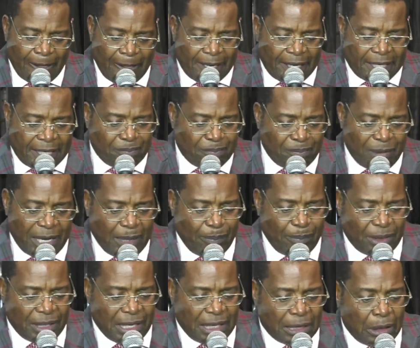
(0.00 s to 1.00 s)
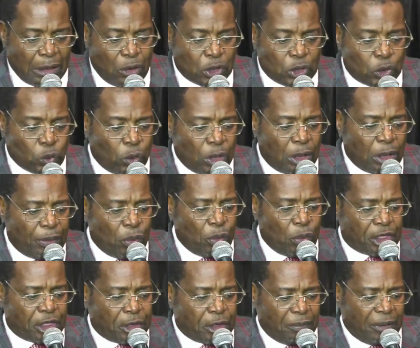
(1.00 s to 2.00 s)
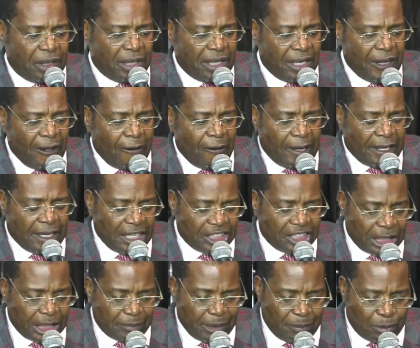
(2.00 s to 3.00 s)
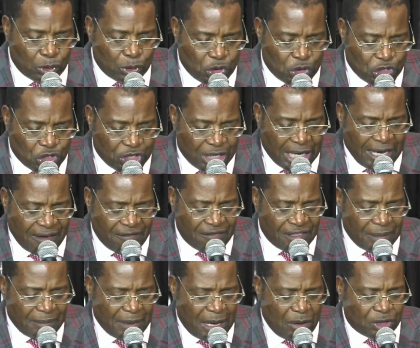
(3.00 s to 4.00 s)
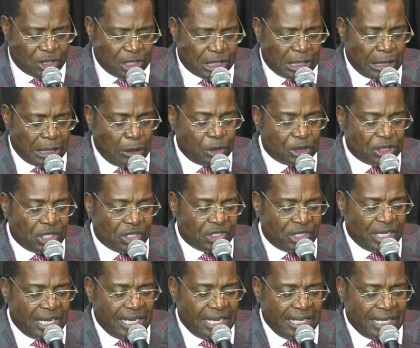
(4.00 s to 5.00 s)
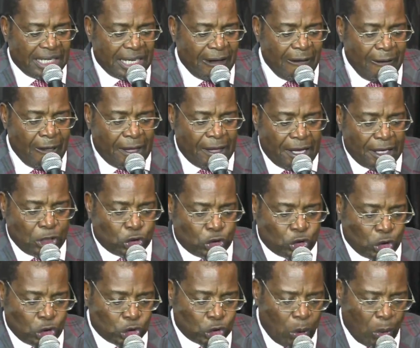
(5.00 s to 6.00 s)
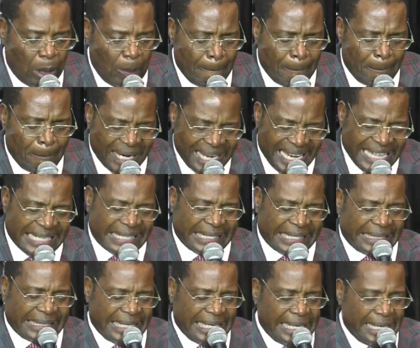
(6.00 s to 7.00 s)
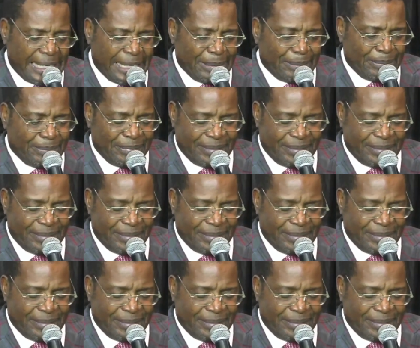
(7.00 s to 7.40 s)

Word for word: It may be that the Lord will be with me, and I shall be able to drive them out as the Lord has said. And Joshua blessed him.